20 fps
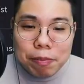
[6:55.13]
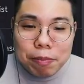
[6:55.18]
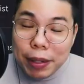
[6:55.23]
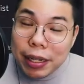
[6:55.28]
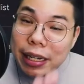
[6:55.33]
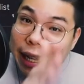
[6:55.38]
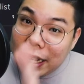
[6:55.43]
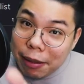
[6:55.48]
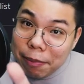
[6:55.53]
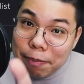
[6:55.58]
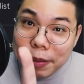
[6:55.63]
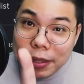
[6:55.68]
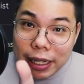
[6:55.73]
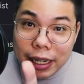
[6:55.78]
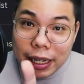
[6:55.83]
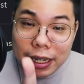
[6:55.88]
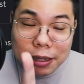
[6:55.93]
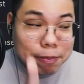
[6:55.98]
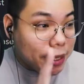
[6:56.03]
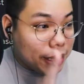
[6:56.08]
then, but
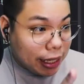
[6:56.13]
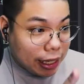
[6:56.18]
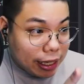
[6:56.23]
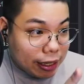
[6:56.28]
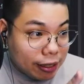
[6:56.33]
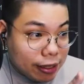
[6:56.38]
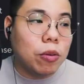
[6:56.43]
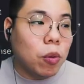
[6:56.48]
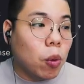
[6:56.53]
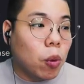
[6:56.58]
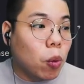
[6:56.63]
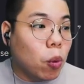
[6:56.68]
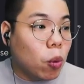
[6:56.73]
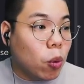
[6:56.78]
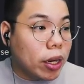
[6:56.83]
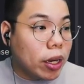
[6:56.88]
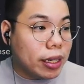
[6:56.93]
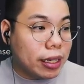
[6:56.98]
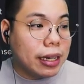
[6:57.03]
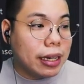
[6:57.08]
then, but then, what
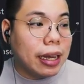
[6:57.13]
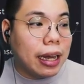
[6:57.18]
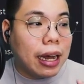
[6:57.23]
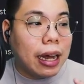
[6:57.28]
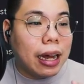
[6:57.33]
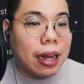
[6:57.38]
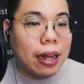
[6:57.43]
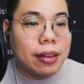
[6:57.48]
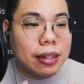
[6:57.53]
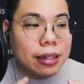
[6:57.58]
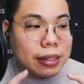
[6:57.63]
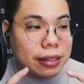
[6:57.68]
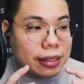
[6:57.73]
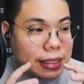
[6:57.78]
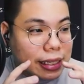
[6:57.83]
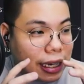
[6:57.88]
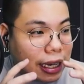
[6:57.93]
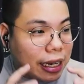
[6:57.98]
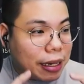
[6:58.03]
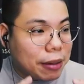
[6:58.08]
are the
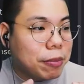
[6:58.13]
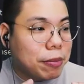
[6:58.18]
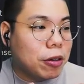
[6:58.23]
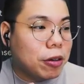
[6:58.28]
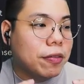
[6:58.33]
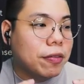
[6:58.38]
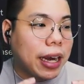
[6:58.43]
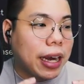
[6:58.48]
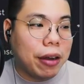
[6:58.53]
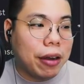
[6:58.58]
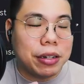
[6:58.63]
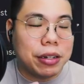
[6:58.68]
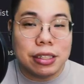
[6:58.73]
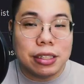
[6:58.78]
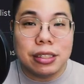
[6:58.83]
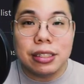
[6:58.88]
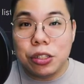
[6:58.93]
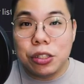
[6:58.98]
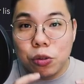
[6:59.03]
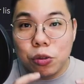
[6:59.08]
type of characters
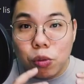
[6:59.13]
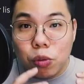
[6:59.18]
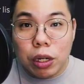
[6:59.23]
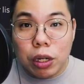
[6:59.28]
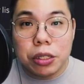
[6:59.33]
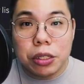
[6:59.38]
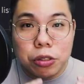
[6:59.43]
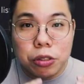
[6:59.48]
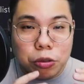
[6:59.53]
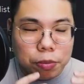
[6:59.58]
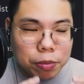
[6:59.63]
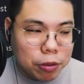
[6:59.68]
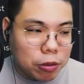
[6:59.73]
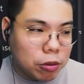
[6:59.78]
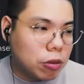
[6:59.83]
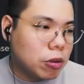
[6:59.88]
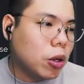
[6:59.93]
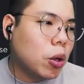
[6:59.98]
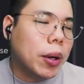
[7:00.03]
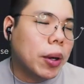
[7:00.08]
that you want to pull.
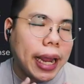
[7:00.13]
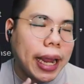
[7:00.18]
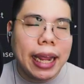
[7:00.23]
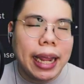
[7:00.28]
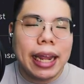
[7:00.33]
Okay,